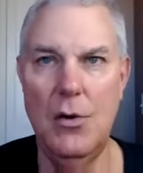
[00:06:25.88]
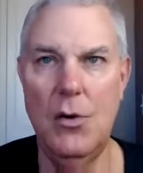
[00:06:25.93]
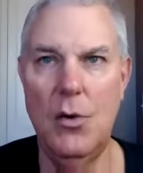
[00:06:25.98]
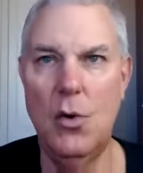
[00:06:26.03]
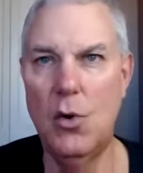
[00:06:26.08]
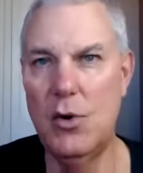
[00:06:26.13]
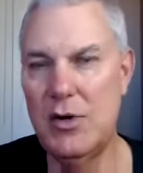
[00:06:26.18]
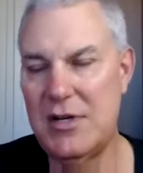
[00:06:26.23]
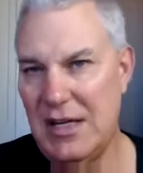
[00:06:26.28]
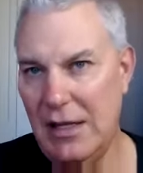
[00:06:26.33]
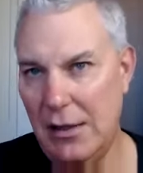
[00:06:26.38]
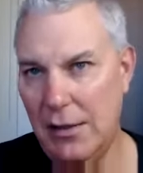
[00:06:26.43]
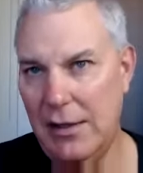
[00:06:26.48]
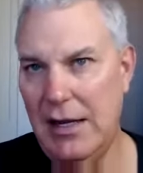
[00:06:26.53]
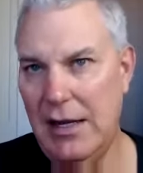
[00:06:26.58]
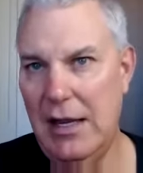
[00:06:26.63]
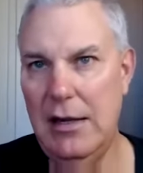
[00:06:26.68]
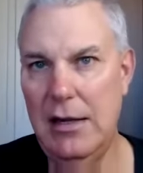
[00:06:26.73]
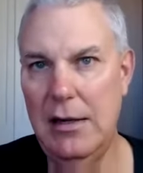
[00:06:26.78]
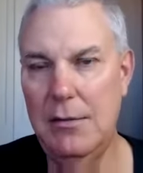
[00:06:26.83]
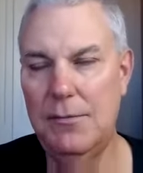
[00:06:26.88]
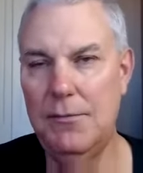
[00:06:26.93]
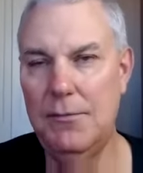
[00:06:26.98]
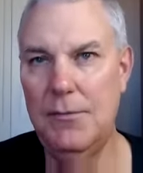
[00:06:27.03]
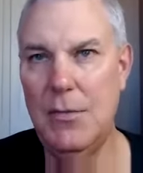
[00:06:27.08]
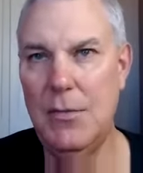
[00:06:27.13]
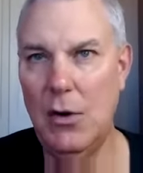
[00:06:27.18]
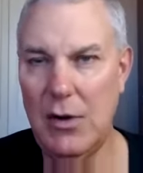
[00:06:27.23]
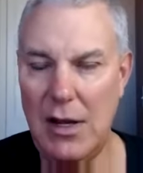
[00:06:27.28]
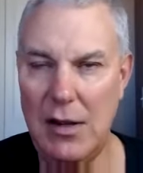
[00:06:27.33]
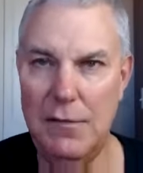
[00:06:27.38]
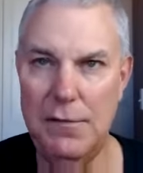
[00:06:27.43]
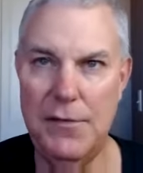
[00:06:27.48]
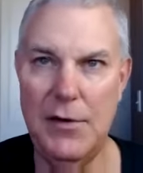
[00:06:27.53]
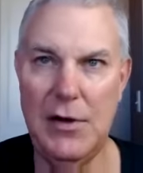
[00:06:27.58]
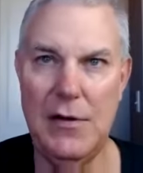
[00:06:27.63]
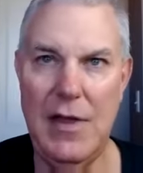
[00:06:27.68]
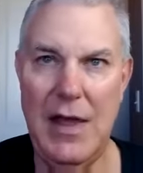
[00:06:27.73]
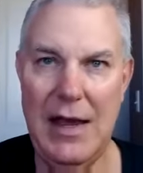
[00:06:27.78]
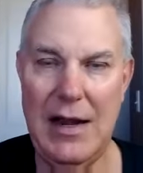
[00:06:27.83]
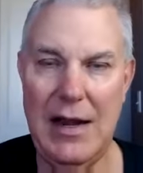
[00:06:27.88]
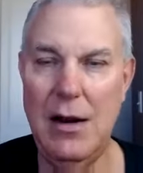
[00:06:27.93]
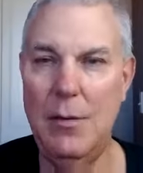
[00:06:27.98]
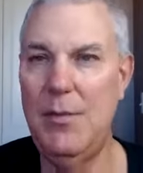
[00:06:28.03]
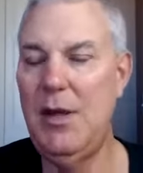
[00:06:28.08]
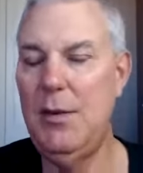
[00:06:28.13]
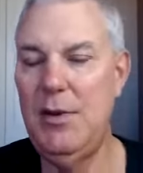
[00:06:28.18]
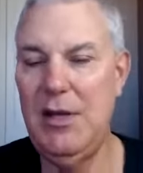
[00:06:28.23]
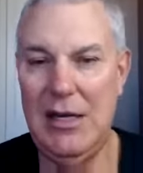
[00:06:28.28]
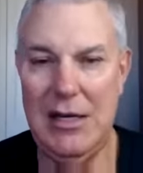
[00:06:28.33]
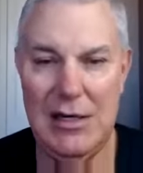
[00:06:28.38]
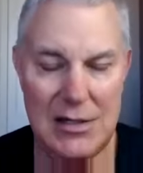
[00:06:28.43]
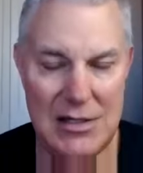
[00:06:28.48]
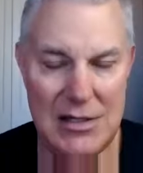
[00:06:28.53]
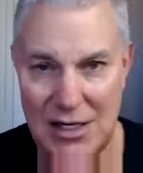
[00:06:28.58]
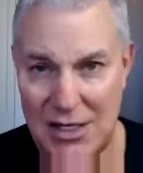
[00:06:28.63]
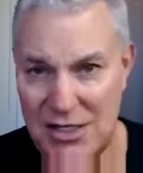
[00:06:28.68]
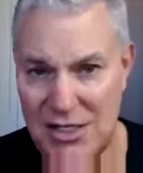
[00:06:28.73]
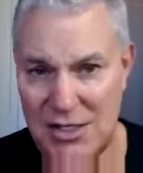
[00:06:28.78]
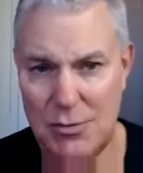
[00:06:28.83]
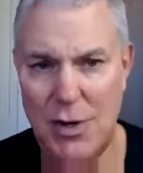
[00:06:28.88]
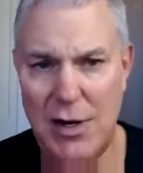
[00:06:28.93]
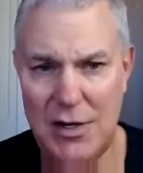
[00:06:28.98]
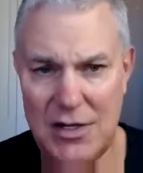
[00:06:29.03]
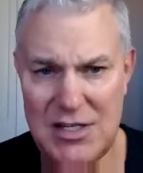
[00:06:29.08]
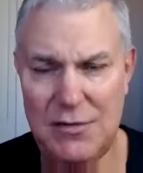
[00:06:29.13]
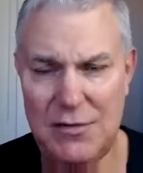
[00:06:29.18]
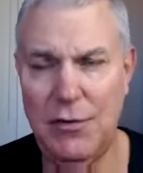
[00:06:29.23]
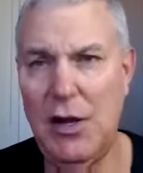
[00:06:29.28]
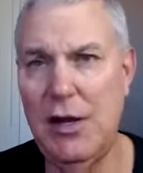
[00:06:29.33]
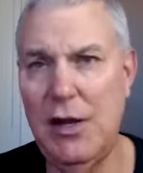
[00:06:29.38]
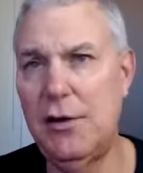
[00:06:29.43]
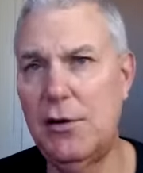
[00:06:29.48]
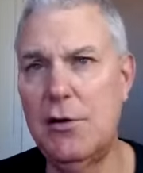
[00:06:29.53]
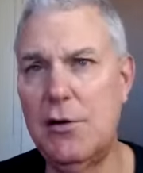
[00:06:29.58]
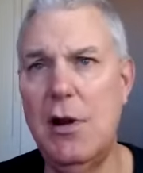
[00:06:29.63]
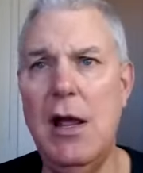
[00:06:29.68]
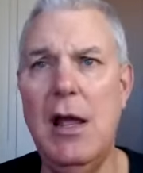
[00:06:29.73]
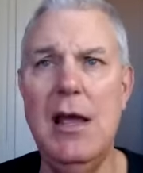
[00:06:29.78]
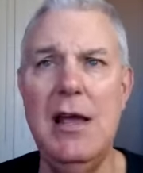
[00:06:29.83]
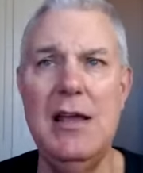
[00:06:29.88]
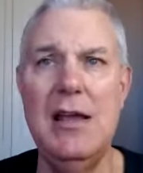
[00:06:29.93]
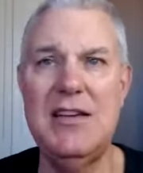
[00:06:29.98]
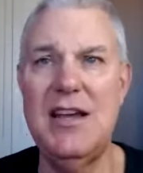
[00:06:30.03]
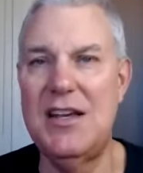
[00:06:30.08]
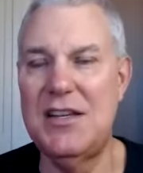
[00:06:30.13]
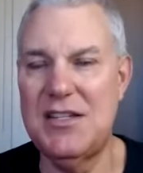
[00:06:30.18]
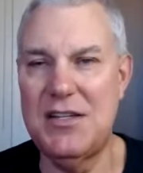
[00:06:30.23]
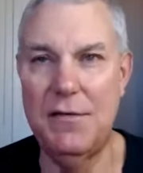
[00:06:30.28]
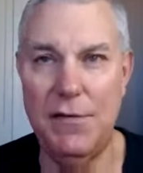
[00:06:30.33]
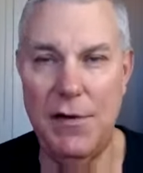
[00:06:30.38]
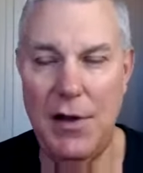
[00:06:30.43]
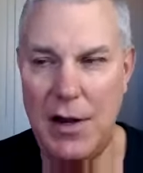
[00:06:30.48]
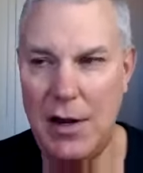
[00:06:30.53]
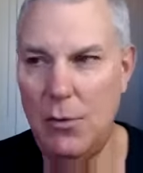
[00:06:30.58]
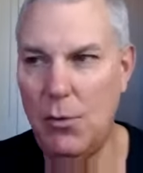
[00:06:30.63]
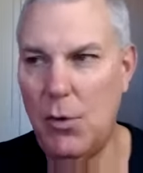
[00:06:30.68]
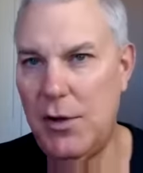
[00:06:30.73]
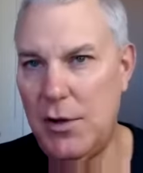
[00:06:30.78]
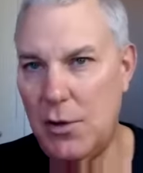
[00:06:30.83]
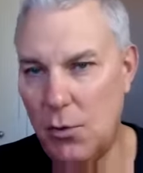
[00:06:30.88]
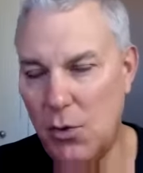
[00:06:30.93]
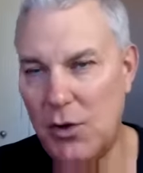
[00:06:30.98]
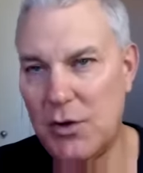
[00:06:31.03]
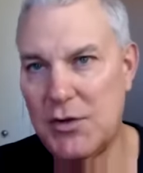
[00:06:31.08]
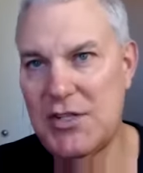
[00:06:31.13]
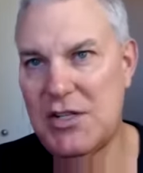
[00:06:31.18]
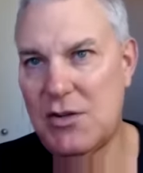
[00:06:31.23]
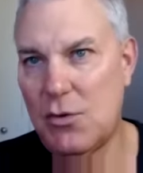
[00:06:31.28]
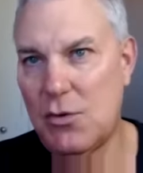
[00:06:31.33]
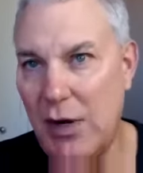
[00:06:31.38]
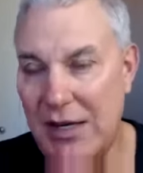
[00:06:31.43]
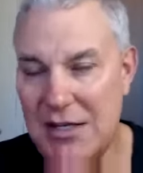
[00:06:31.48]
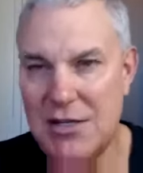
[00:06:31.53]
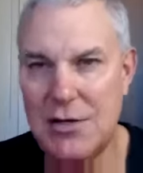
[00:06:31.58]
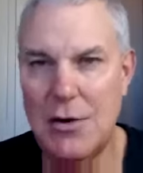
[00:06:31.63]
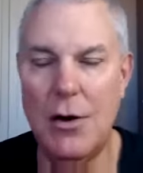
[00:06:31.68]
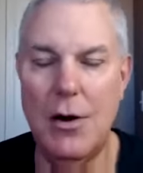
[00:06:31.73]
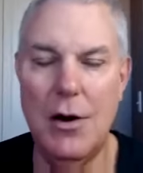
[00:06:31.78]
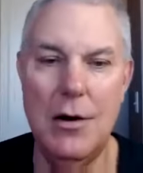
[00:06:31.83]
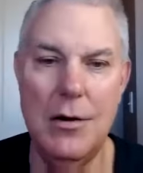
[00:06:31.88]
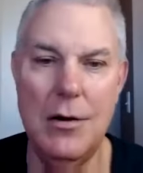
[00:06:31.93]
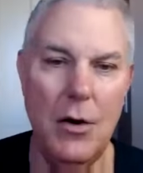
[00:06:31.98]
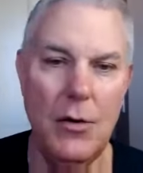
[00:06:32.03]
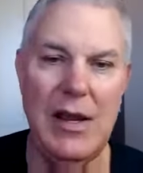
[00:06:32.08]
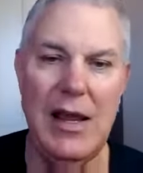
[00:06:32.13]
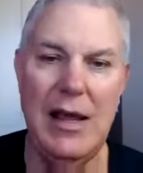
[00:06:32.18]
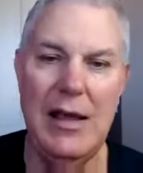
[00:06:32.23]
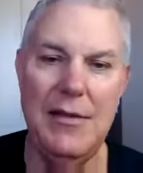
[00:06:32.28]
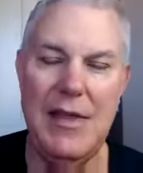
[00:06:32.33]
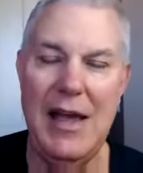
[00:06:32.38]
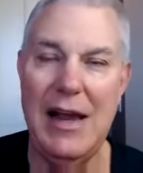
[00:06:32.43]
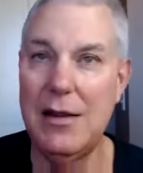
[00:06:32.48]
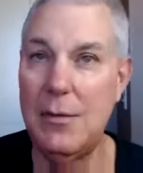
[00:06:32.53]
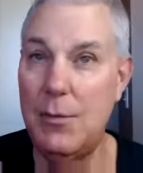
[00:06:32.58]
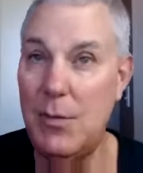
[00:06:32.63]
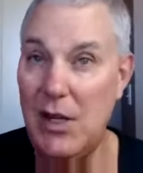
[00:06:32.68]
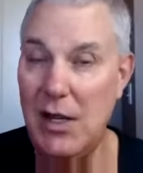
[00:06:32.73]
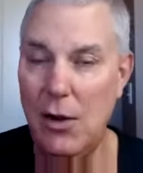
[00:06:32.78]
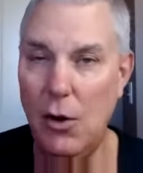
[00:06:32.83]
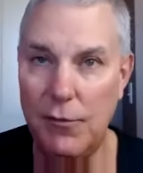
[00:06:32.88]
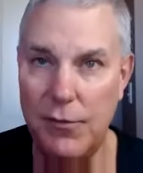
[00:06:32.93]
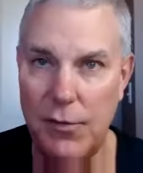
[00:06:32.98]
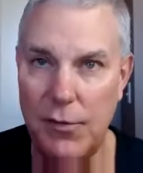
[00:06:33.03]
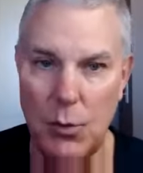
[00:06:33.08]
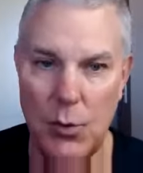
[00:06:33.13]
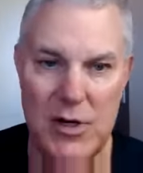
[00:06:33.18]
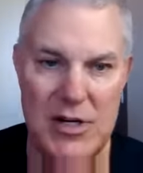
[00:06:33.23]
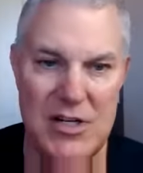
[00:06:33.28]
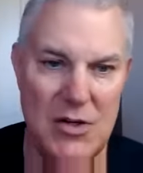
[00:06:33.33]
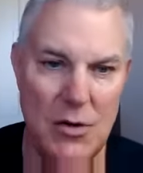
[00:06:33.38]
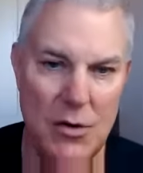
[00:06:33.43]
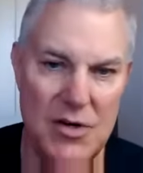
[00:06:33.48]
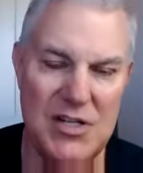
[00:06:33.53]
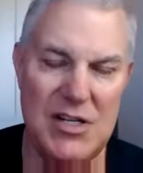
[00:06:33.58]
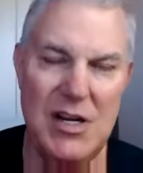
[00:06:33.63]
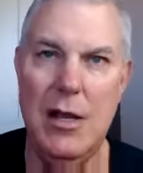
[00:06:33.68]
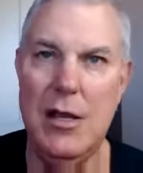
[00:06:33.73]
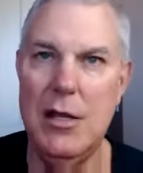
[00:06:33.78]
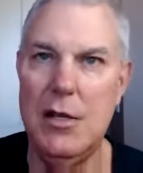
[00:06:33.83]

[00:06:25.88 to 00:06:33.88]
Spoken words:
or delegating? Okay, figure that out. Maybe you need to take a strengths finder test to find out what your real strengths are. Okay, that can be a helpful resource.